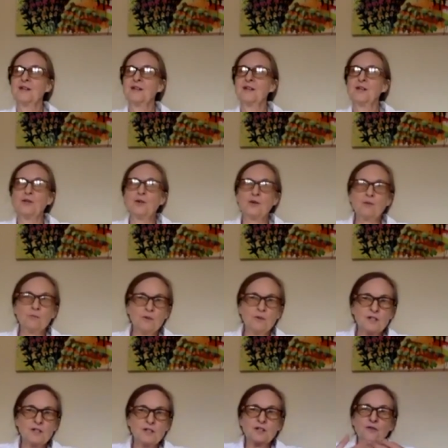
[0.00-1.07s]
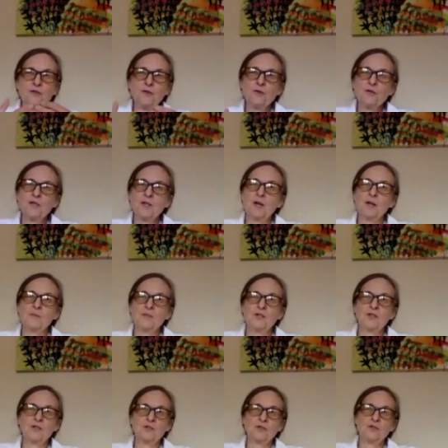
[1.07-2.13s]
You can practice a few times
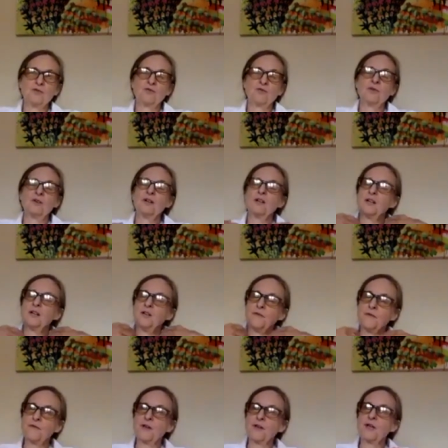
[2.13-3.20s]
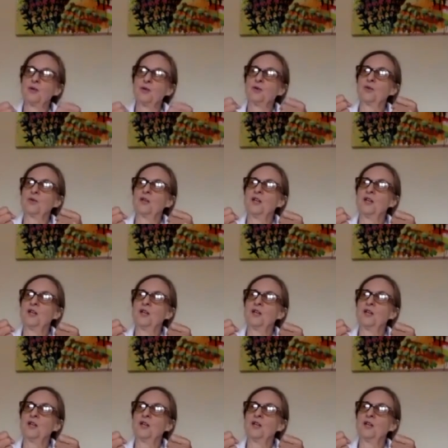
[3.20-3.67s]
until you really feel